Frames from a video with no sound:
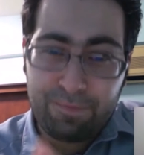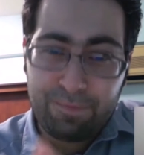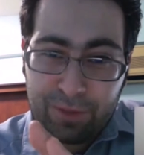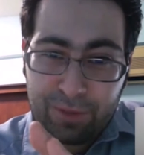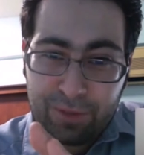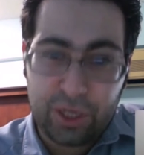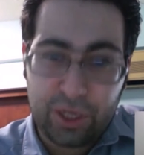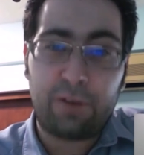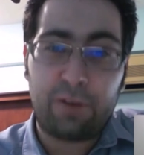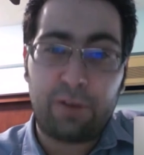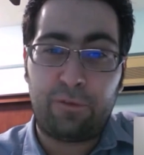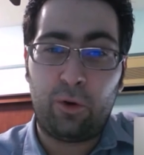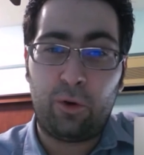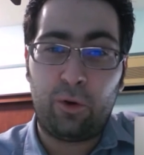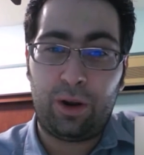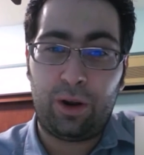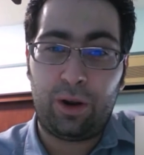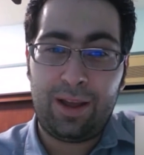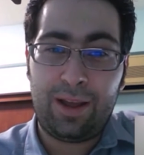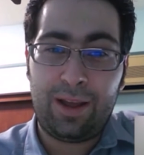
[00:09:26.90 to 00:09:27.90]

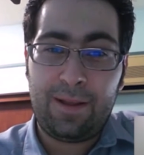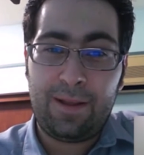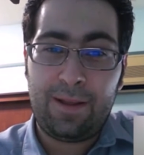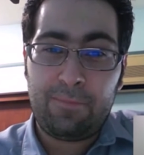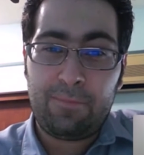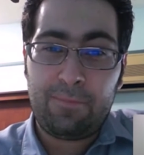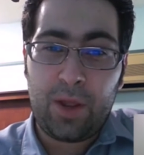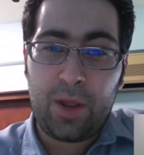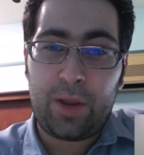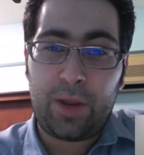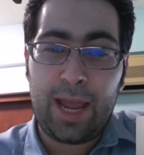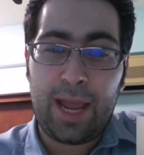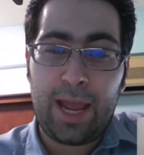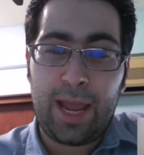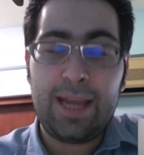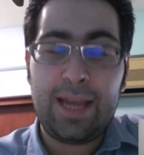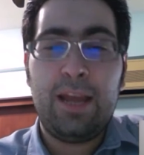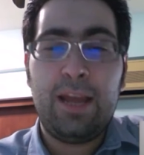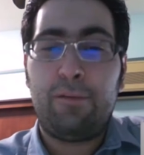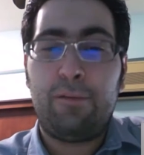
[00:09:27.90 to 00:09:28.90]
careful.
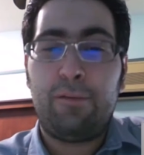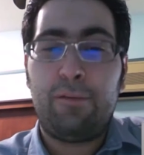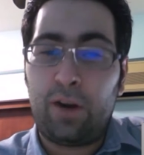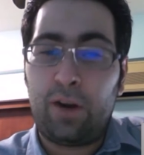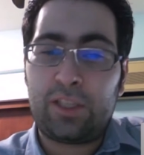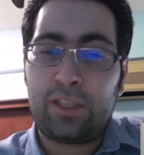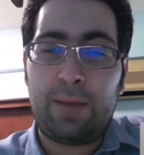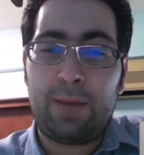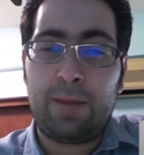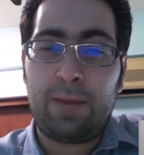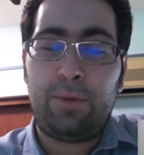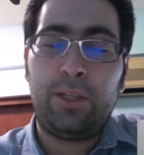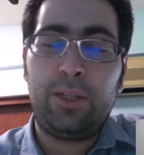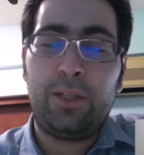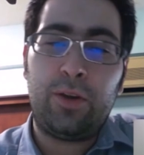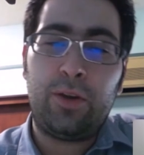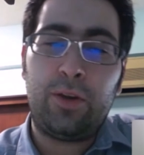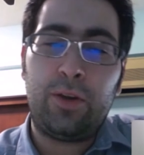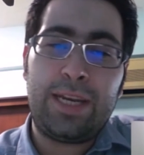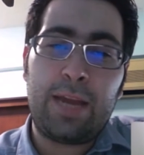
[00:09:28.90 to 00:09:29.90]
Okay, for example,
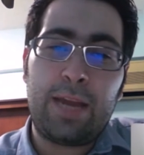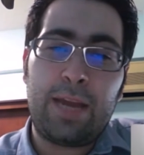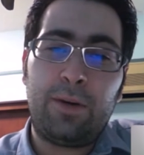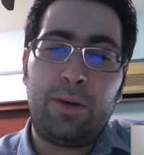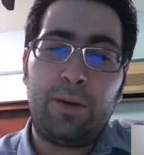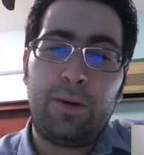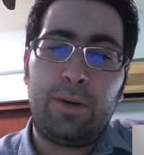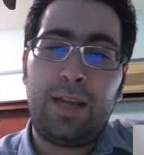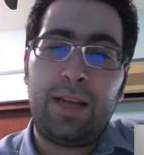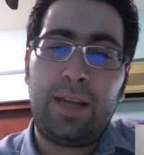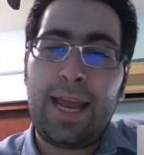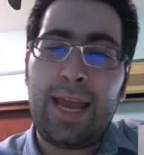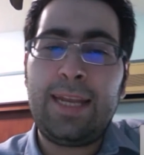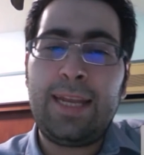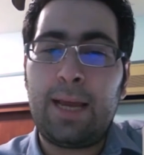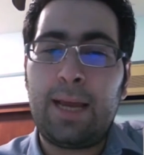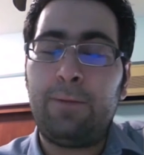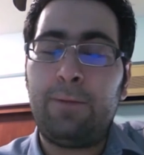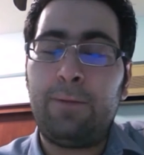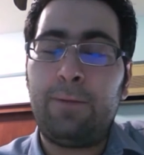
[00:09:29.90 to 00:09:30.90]
you enable
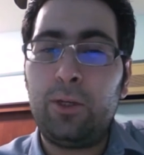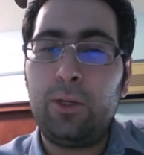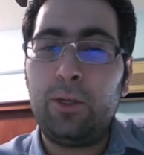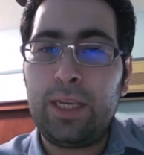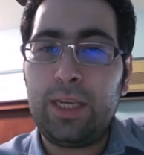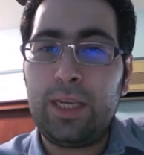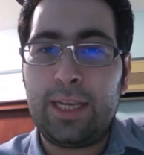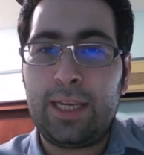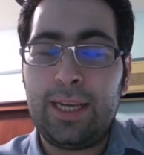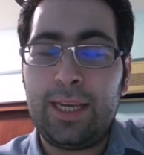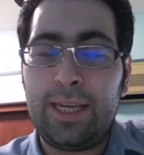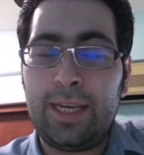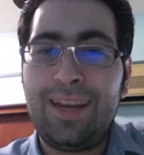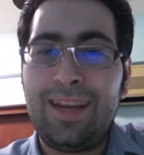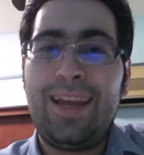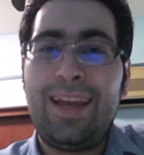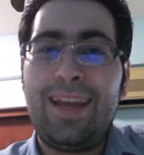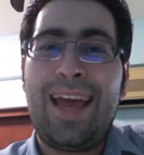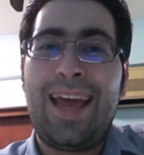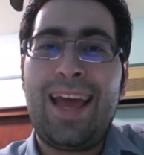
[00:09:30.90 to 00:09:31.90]
AWE
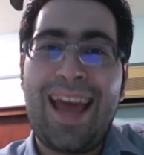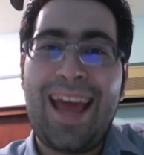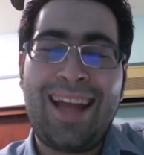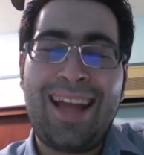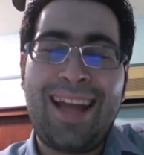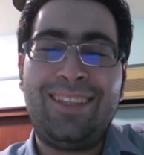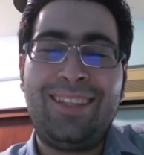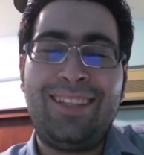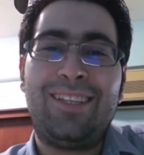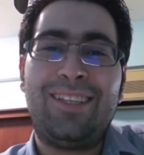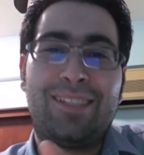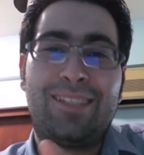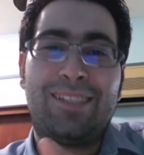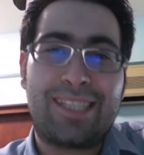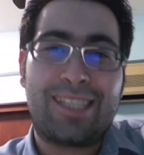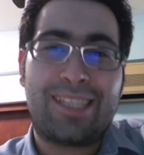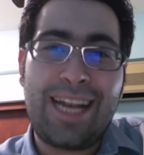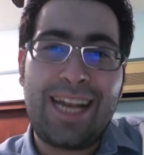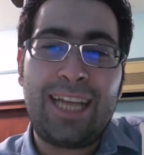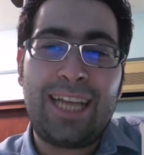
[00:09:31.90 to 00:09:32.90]
and
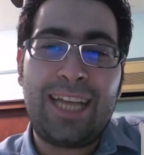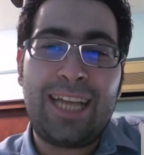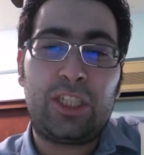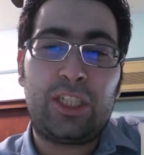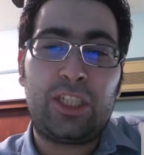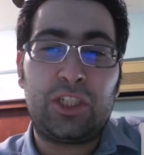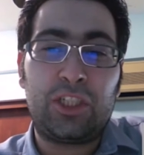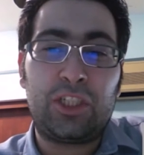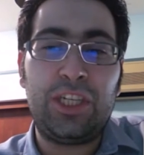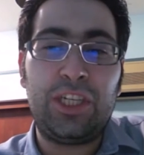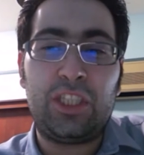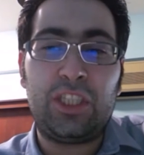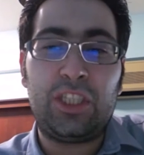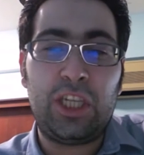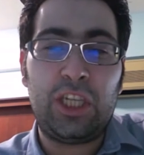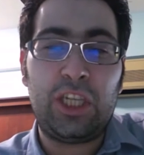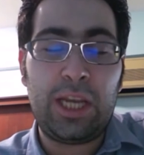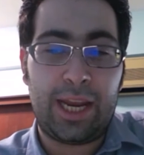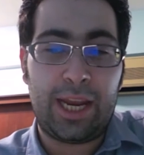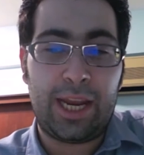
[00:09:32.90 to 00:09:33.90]

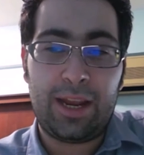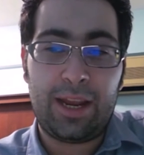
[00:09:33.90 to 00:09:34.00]
/3G.